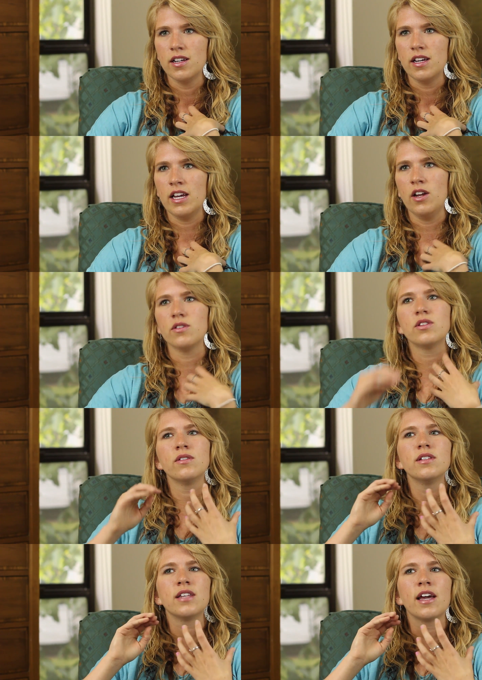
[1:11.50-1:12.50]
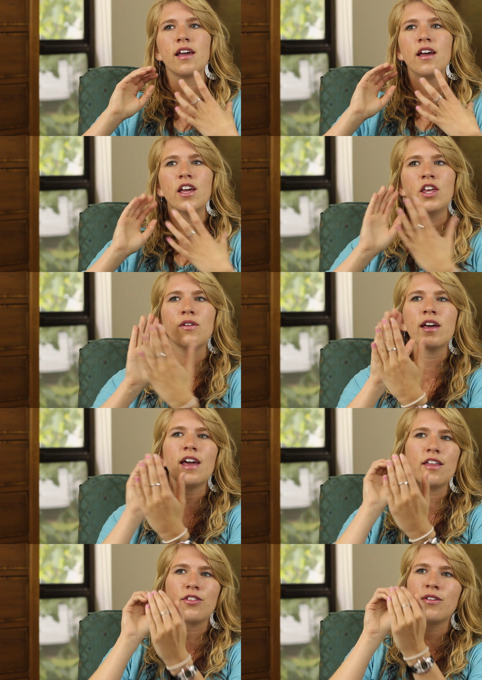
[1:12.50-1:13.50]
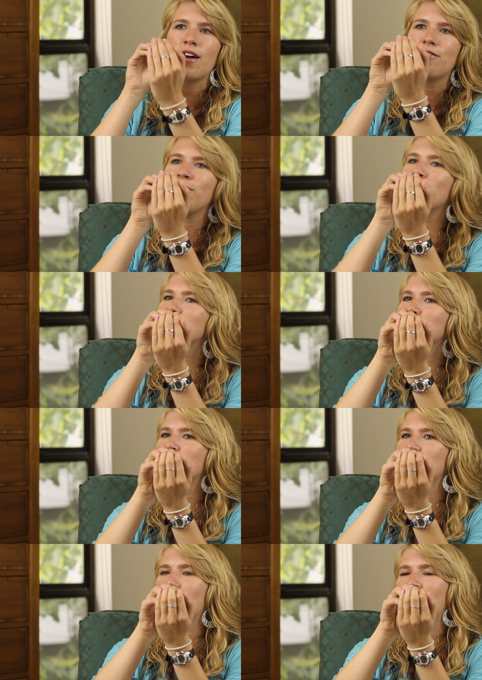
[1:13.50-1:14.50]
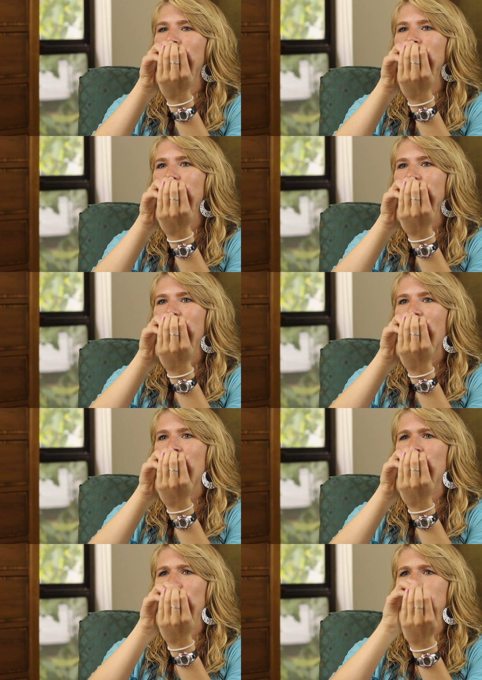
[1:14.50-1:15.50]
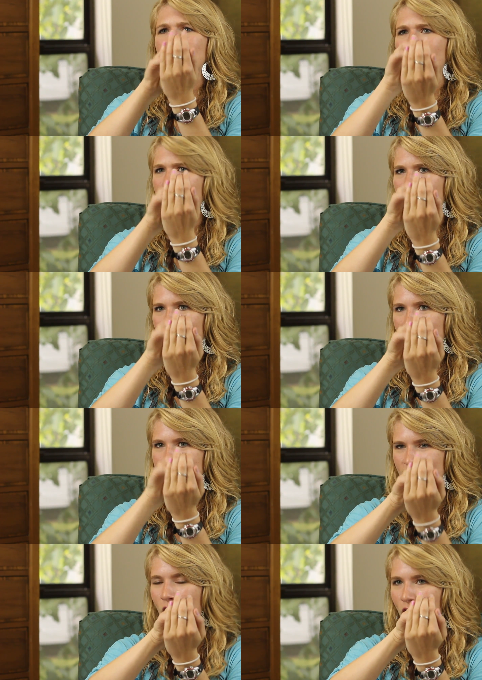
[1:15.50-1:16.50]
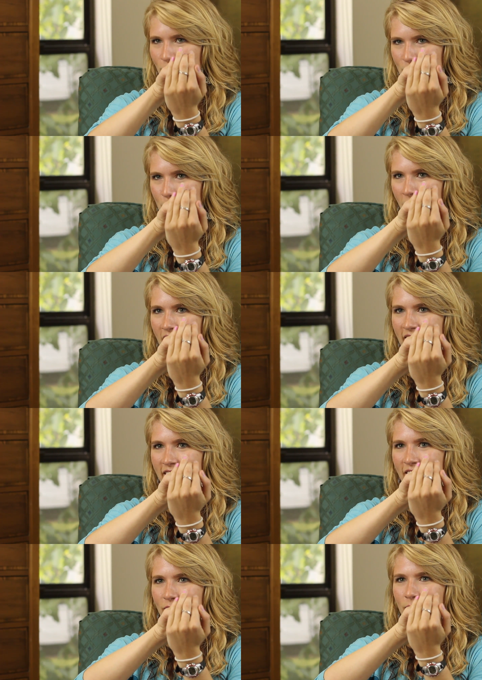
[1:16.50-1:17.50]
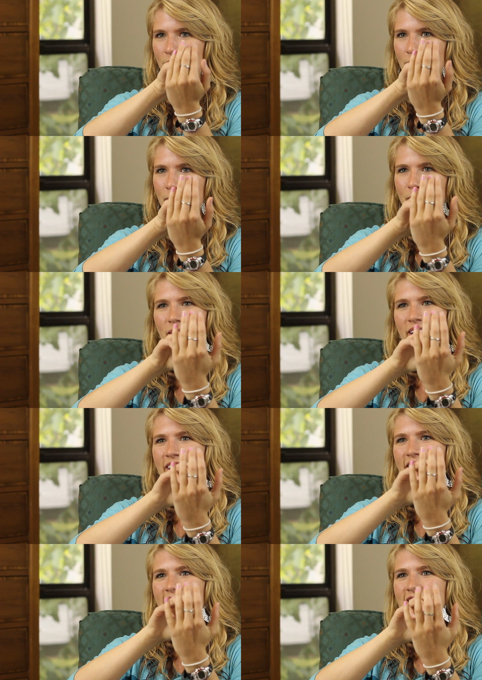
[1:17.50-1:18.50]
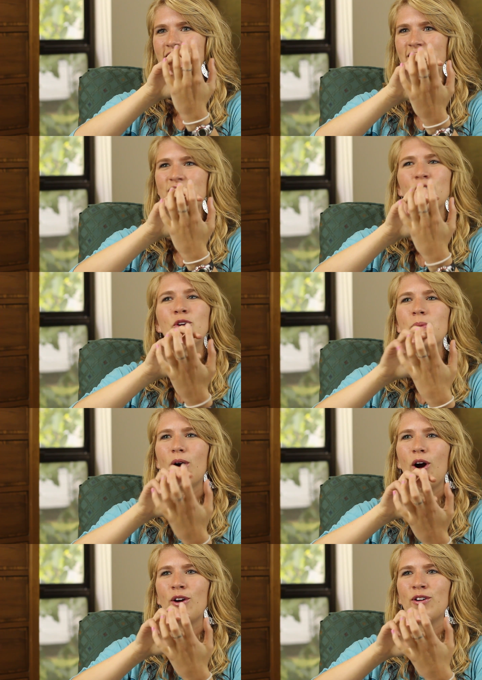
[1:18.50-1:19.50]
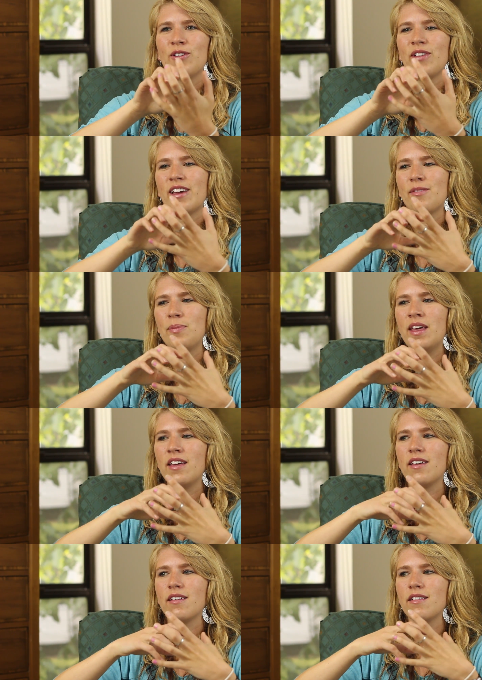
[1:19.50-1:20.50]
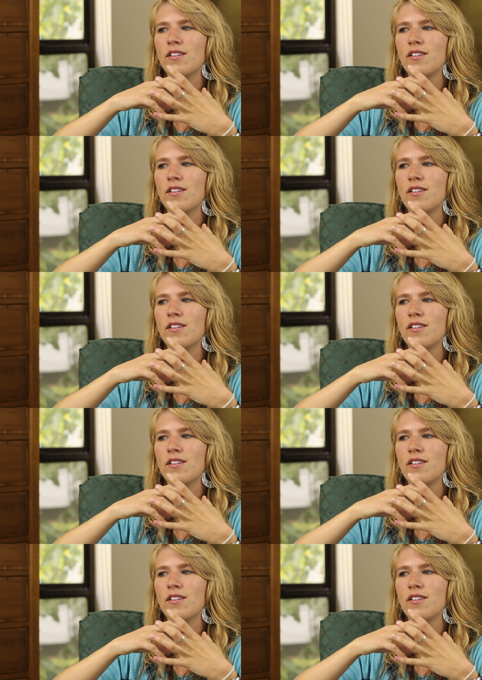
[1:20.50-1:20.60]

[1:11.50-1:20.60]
you know. So it's like you can get through that first little part, and then all of a sudden you hit, like, this hard spot where it's just a little bit harder to, like, be,